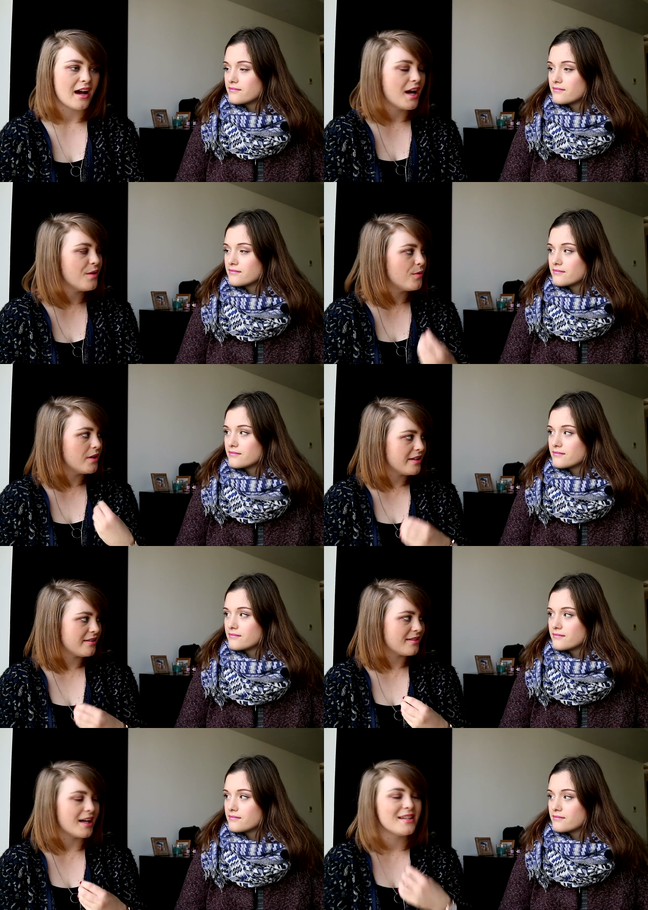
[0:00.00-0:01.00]
Speaker 1: I wanted,
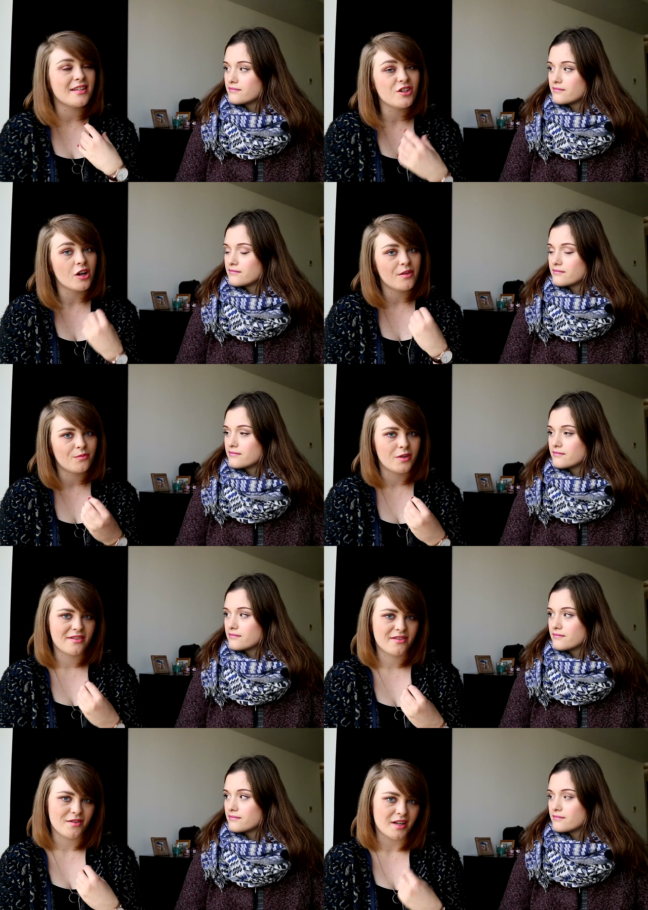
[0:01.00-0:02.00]
I did not
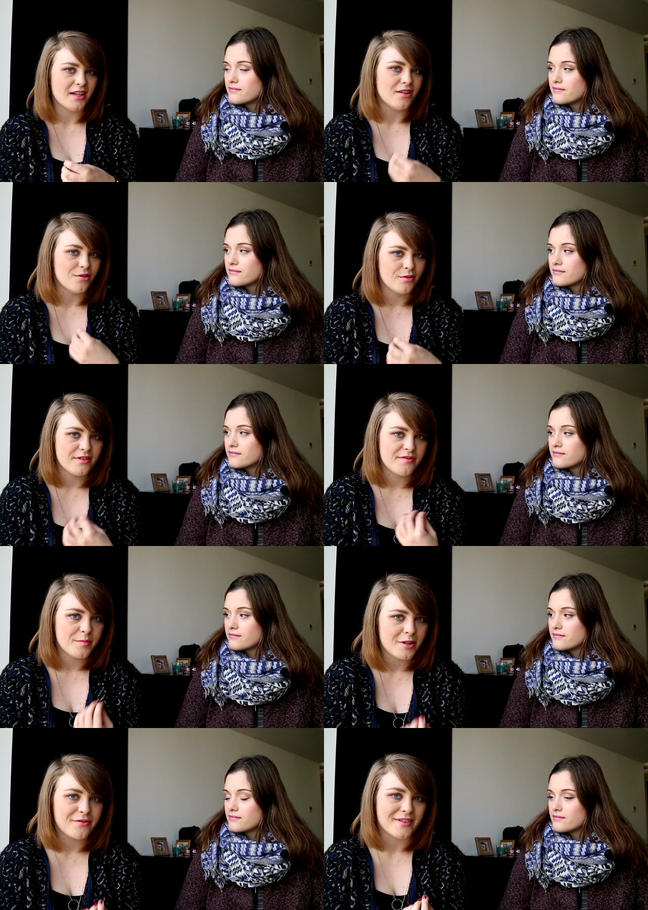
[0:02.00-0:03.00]
want to eat noodles for
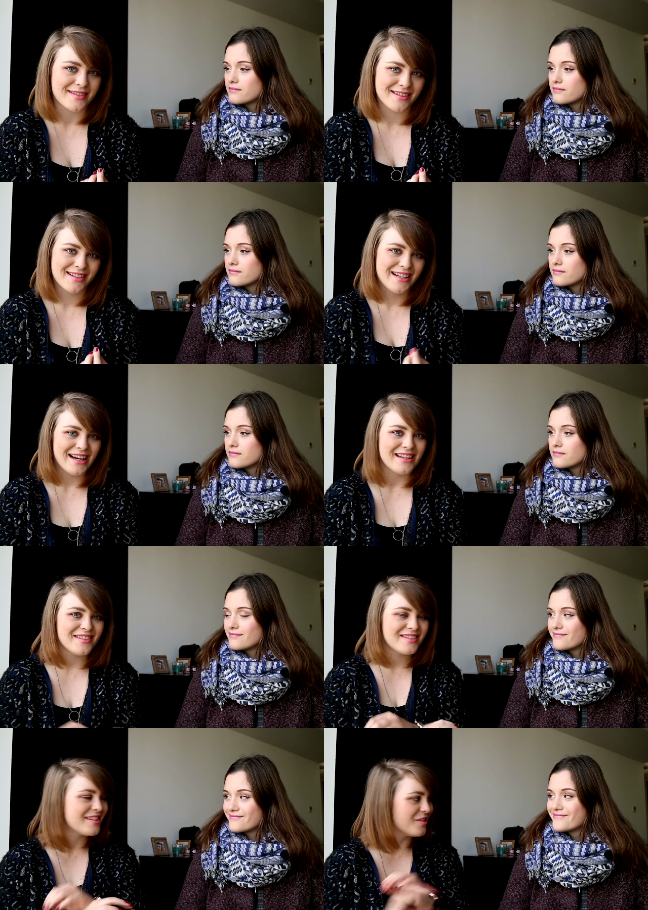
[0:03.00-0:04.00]
breakfast. I
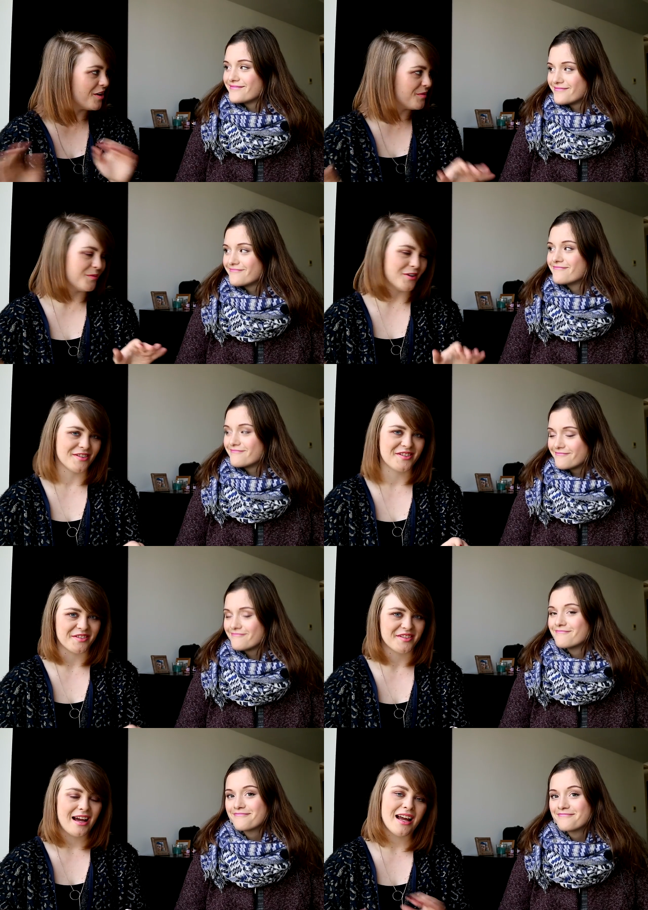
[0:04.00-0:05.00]
just did not want to.
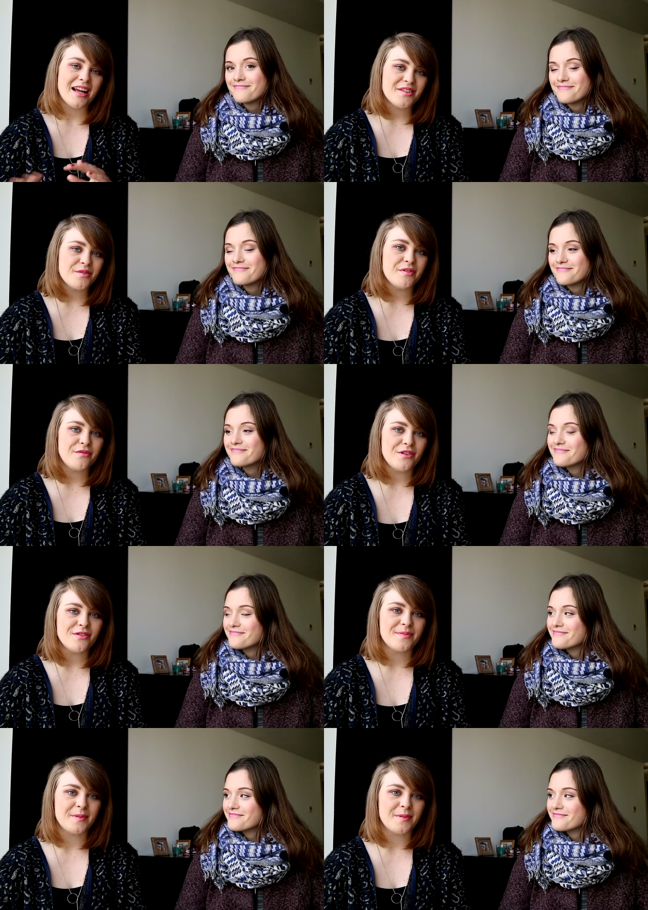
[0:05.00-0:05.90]
I had to refuse